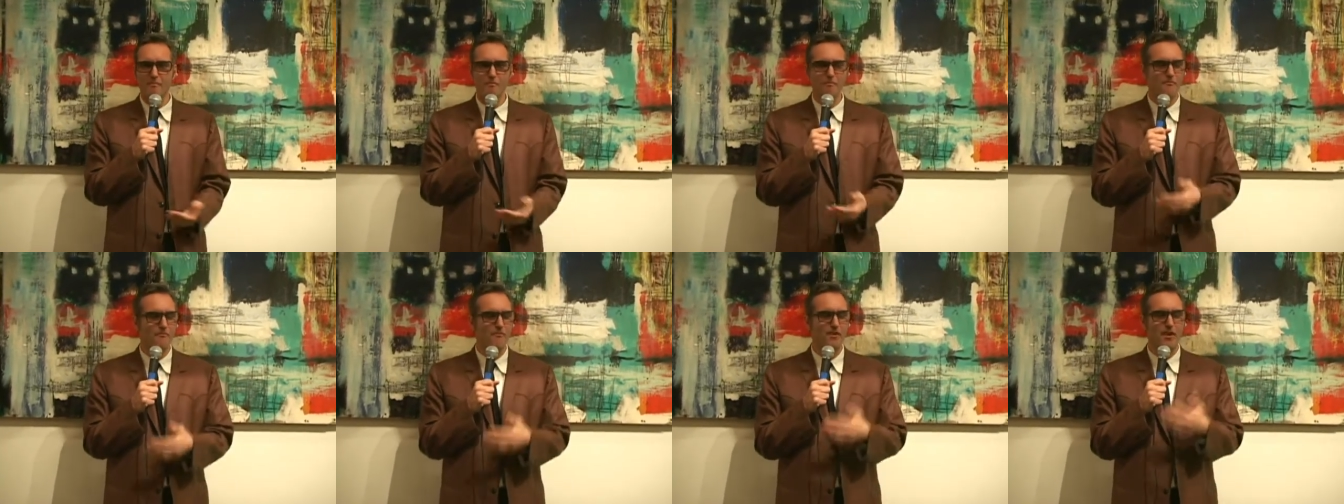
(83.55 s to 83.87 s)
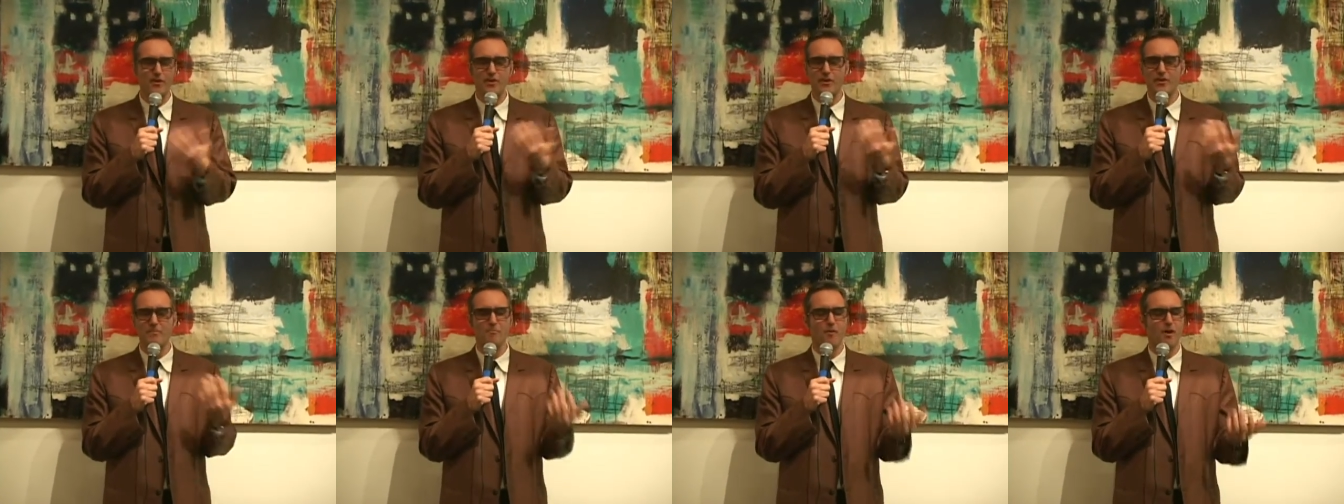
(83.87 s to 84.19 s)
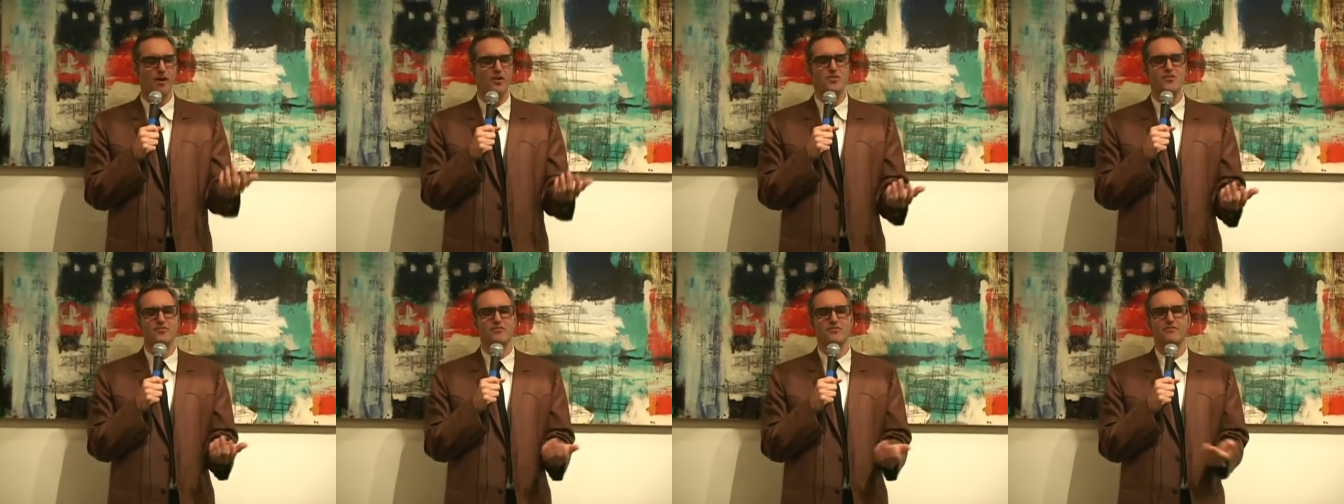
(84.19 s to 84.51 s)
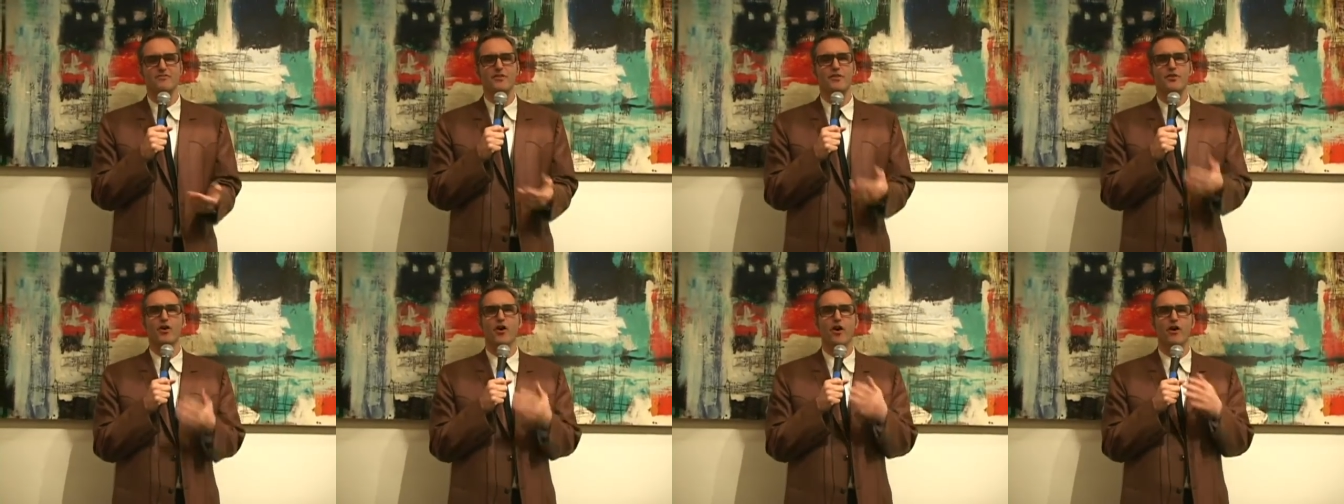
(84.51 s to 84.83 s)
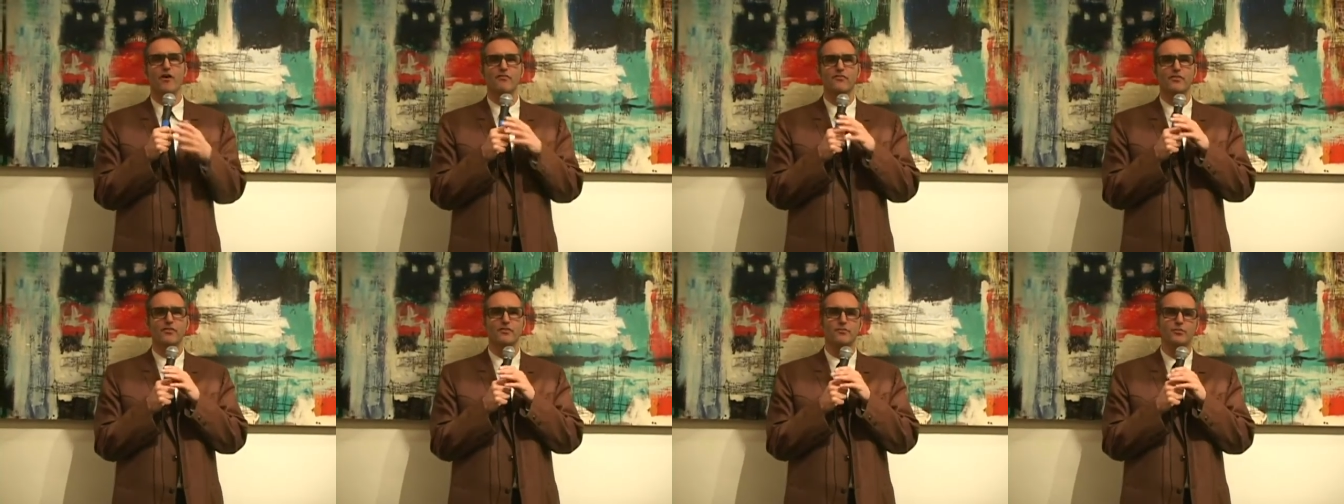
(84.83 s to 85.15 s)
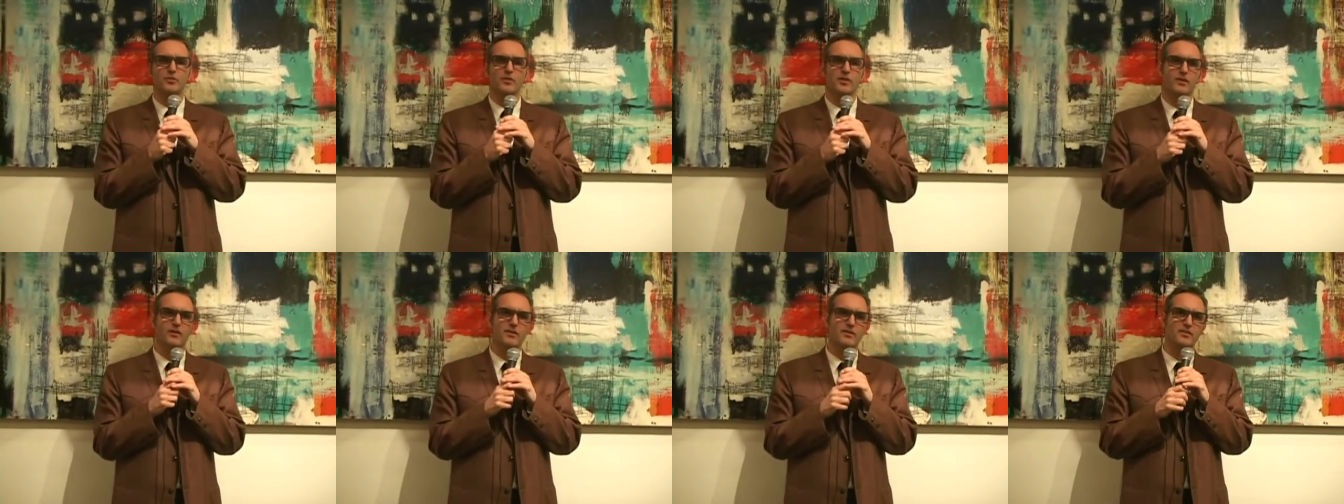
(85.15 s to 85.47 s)
very often
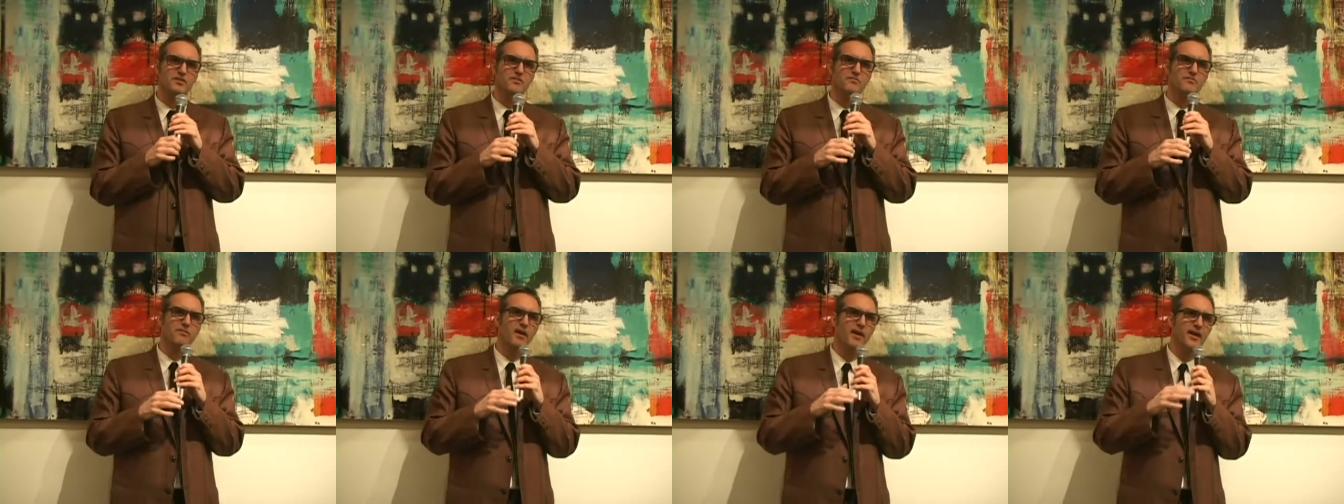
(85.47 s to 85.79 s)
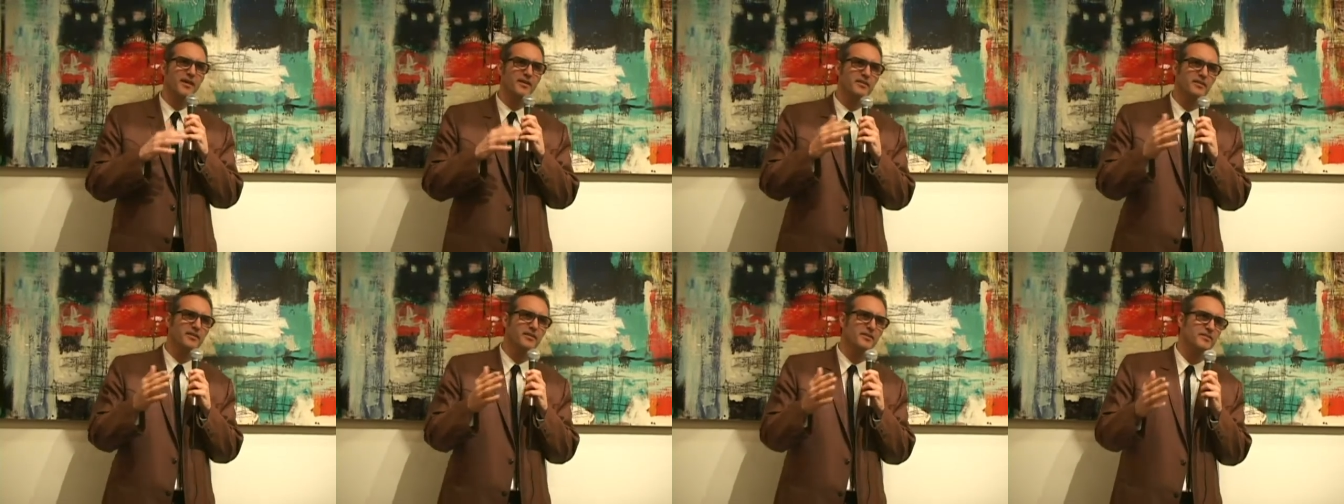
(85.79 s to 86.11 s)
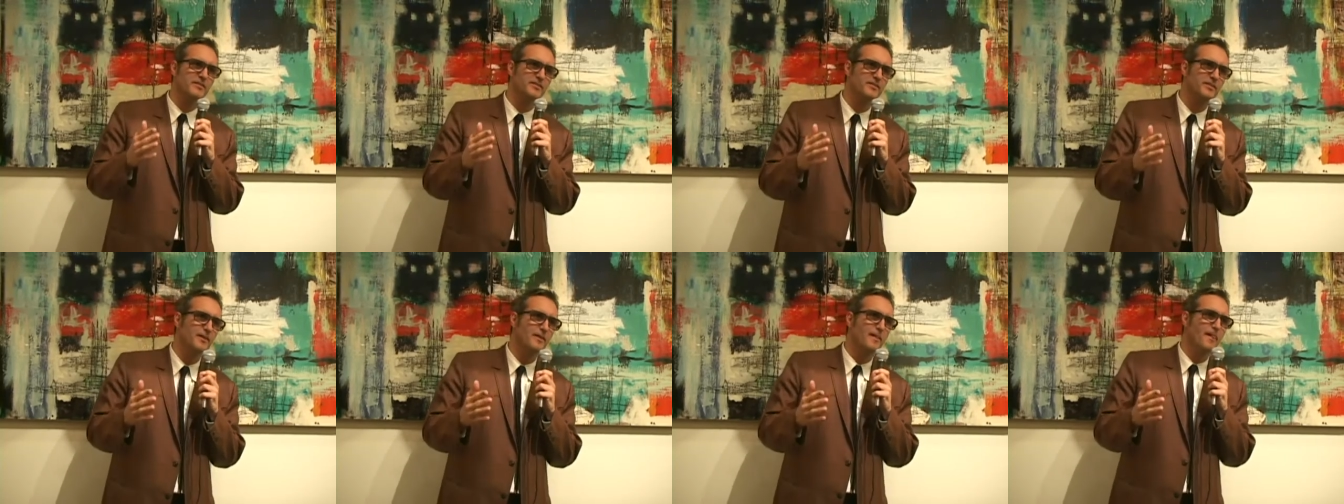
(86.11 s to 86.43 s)
we are divided.